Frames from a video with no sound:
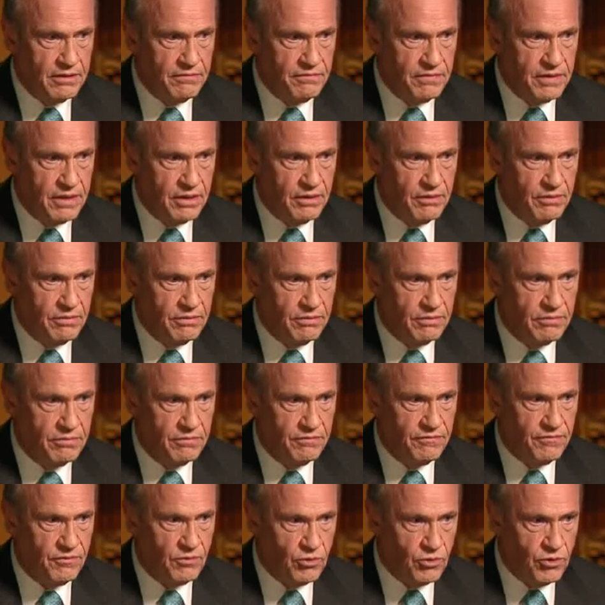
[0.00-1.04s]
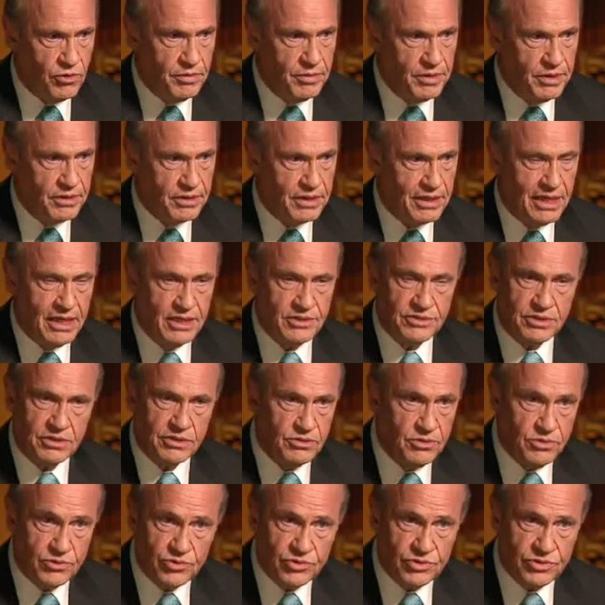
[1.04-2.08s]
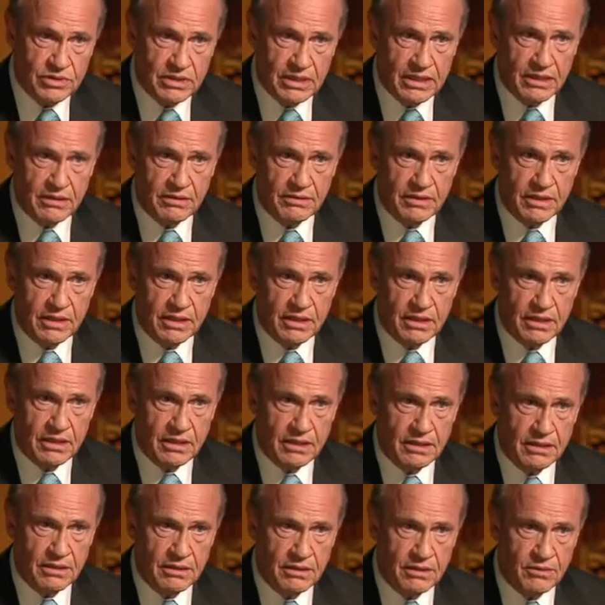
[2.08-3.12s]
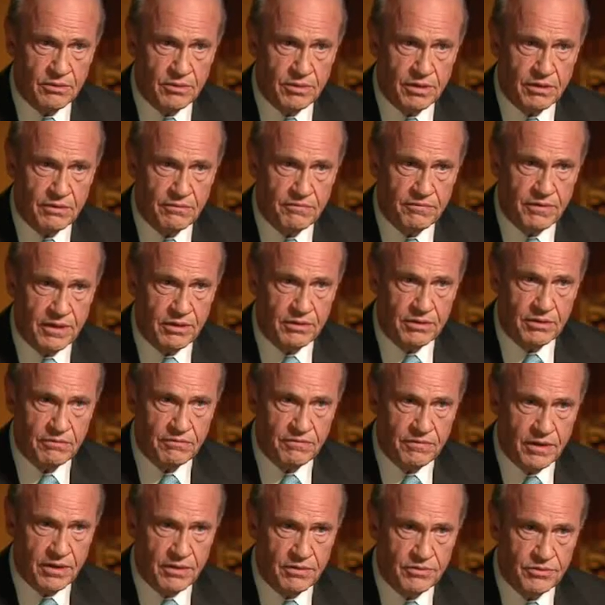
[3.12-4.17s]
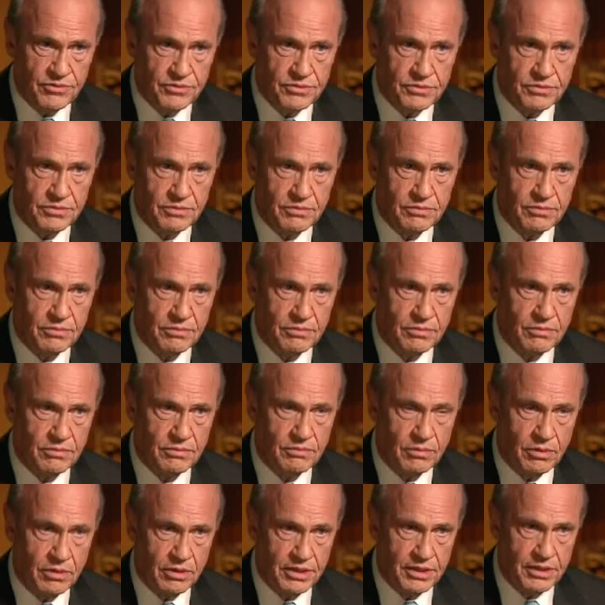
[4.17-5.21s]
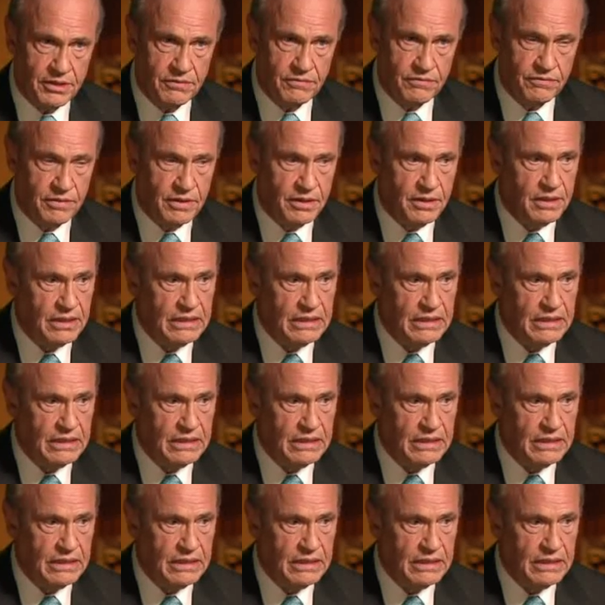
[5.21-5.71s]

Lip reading: They found form in the Constitution, I think, and what our founding fathers believed.